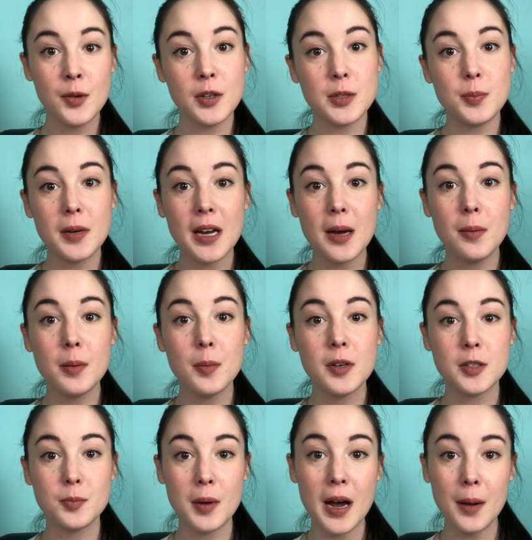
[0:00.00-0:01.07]
which became the
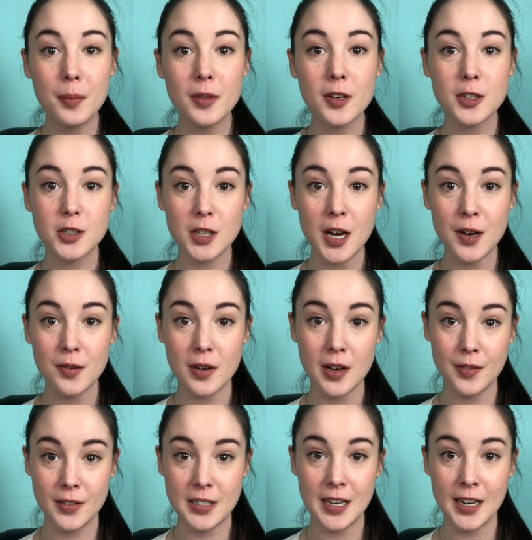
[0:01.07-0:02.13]
most popular genre
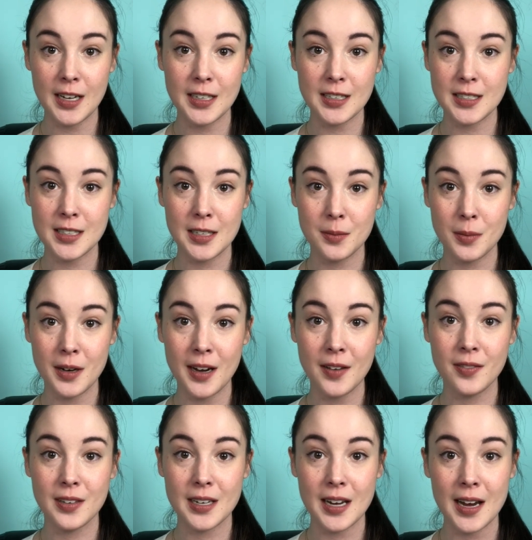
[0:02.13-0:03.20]
of Italian cinema at
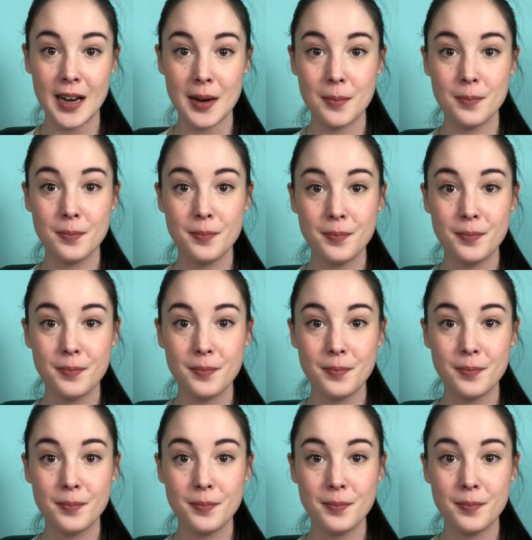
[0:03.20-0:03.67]
the time.